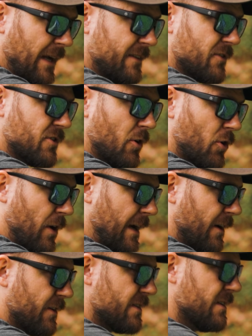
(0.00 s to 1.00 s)
plate, there's no
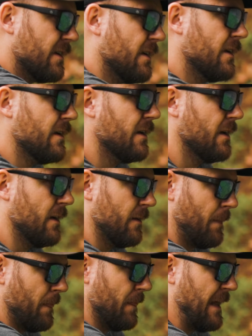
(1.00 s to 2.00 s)
craters,
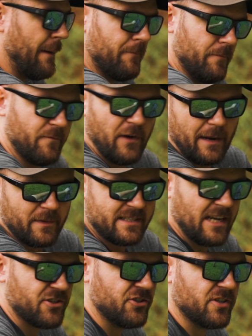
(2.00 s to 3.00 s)
that
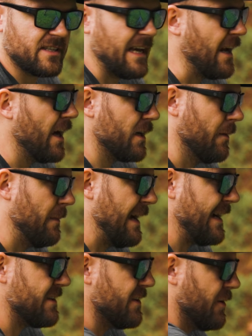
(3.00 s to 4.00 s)
fragmentation just cannot come
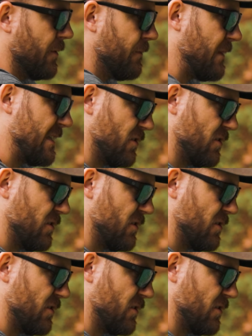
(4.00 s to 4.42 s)
back to you.